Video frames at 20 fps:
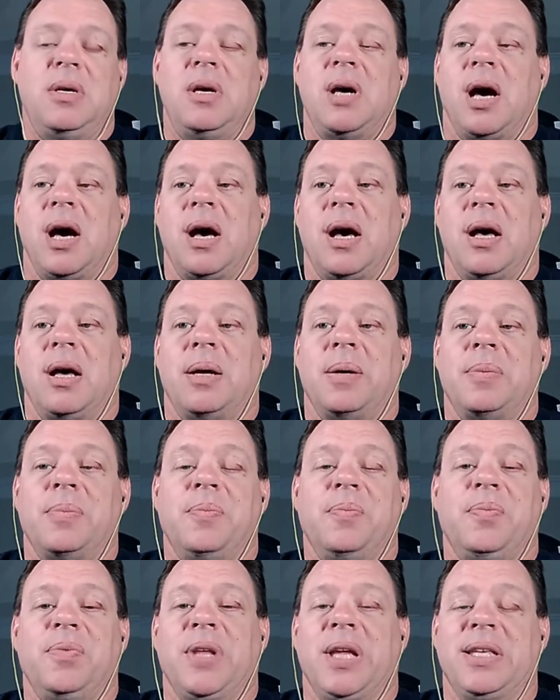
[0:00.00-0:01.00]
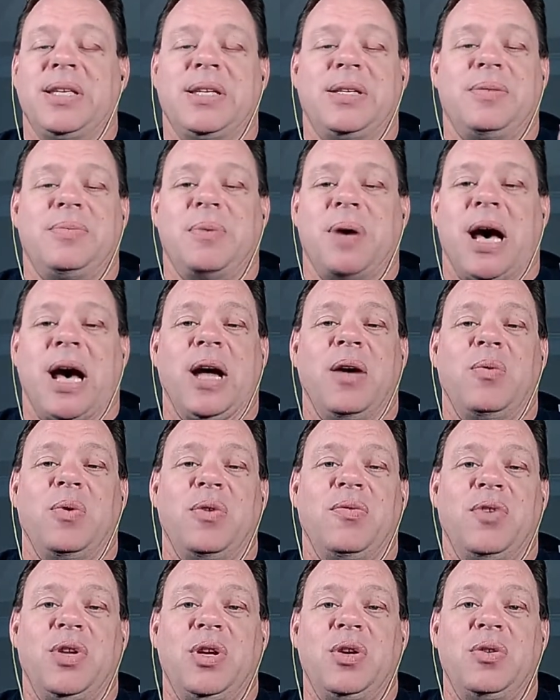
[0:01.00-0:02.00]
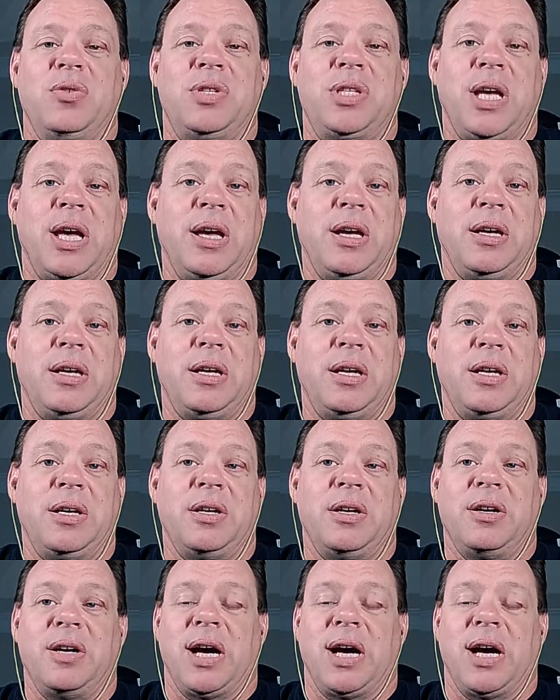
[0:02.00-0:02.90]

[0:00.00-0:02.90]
Uh, I just I review tech gear,